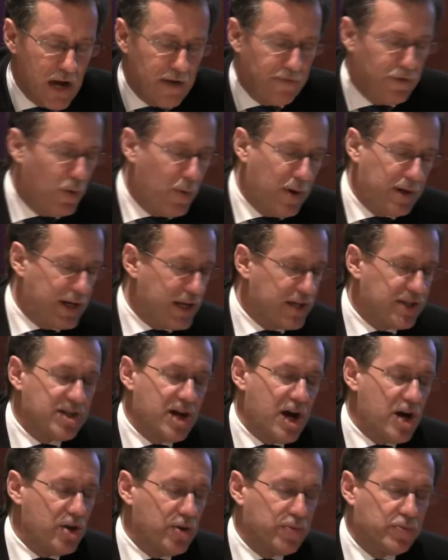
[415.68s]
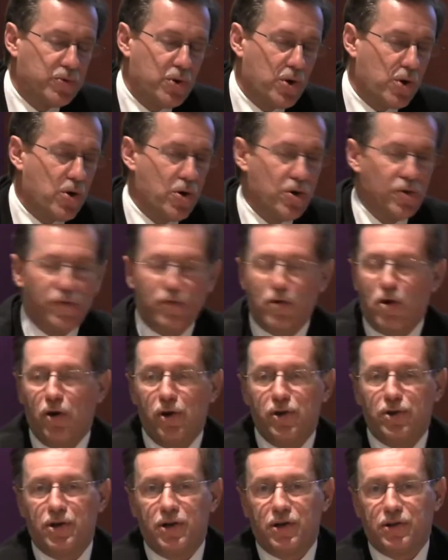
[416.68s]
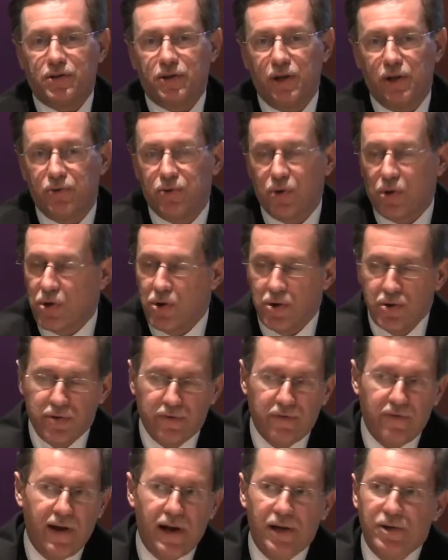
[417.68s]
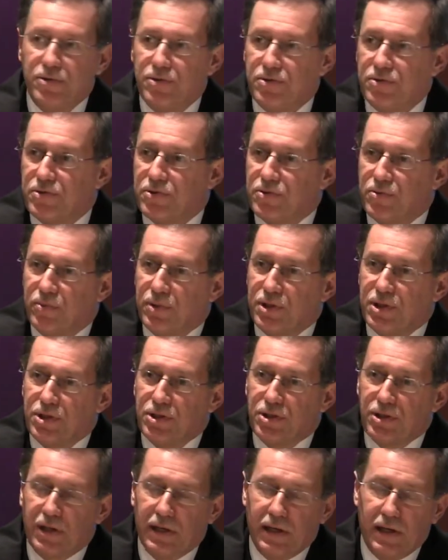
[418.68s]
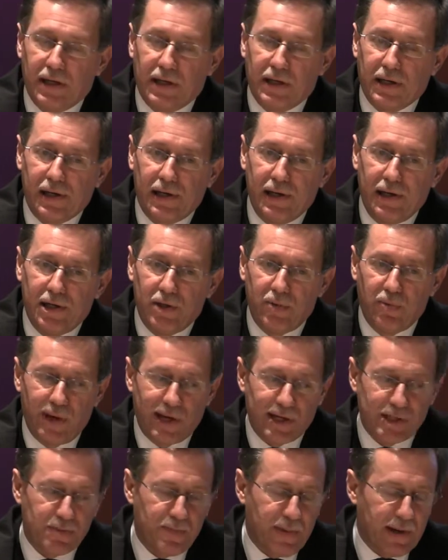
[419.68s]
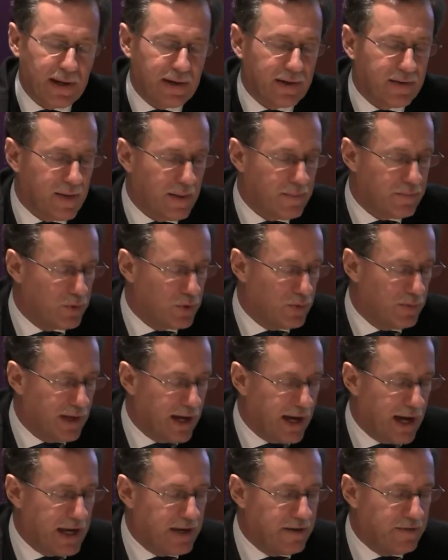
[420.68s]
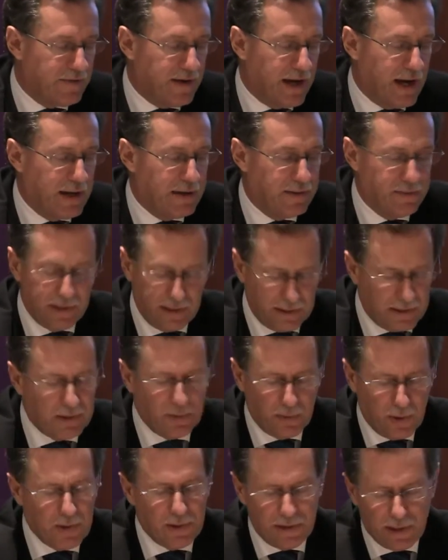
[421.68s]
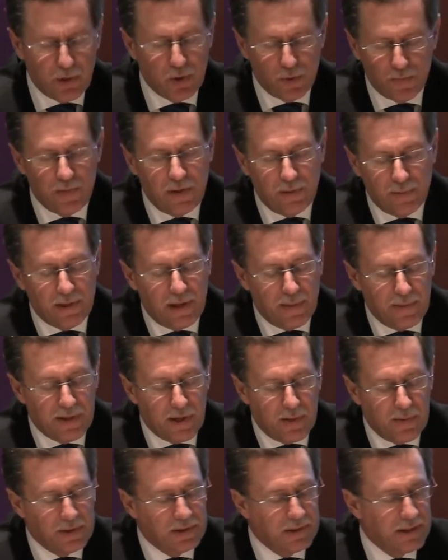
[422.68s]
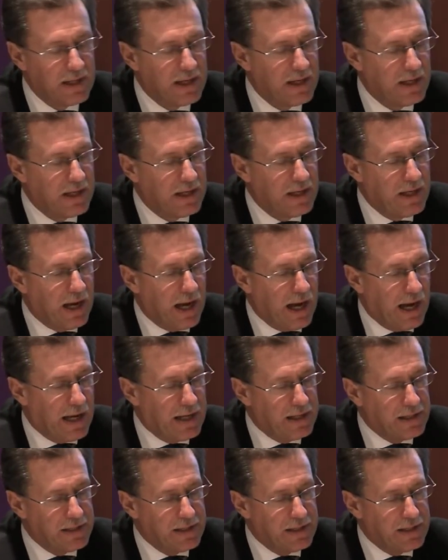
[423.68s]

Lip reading: Everyone has signed up to a code of conduct and to a code of values, which clearly we expect them to behave, and they're good people on their way.